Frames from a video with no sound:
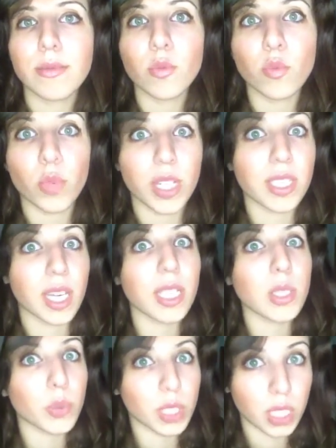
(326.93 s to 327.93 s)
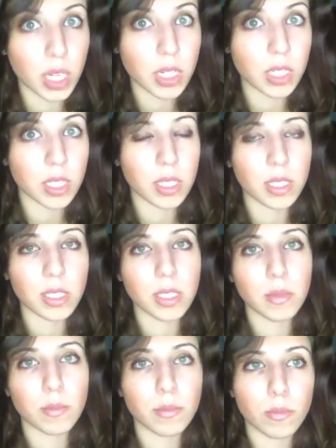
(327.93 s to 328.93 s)
when it tastes really good,
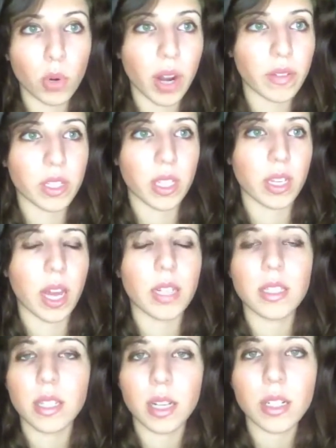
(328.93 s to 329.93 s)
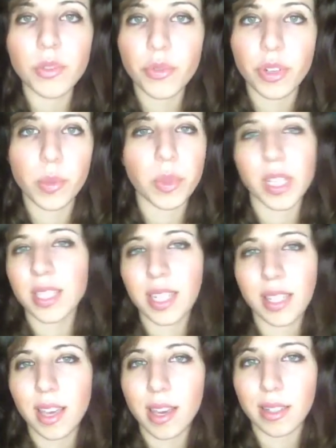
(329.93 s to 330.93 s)
more often than not, it's not good for you, but that's
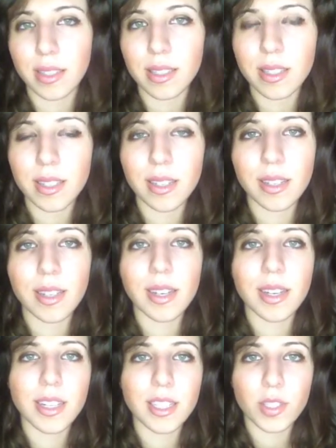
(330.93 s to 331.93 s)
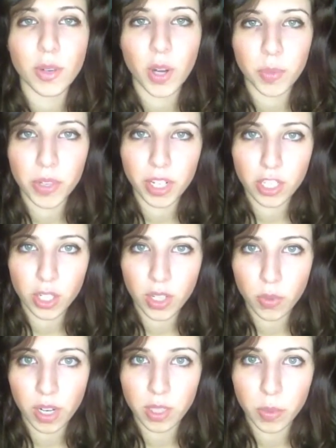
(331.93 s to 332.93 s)
not the case. So I hope you guys try
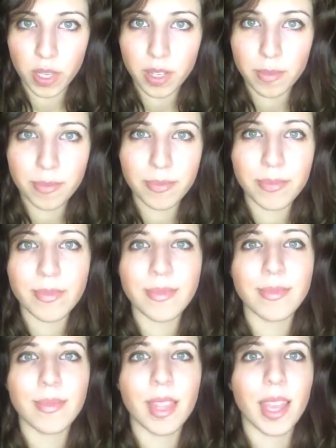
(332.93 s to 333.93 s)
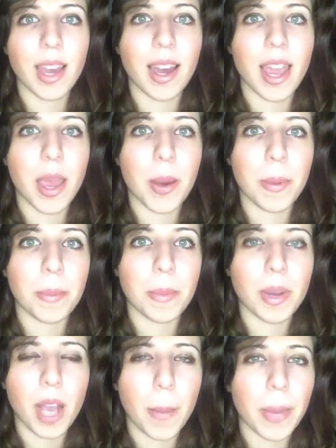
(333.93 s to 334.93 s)
the recipe. I am
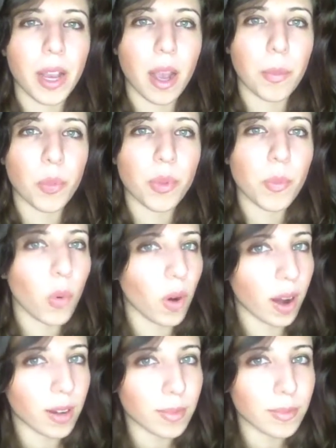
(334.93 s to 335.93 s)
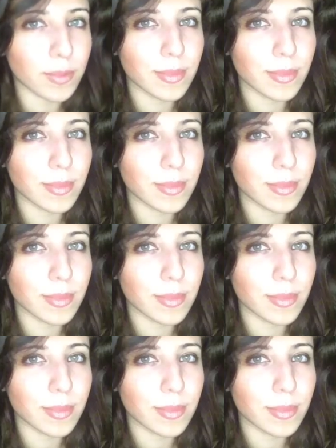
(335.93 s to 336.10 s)
coming up with more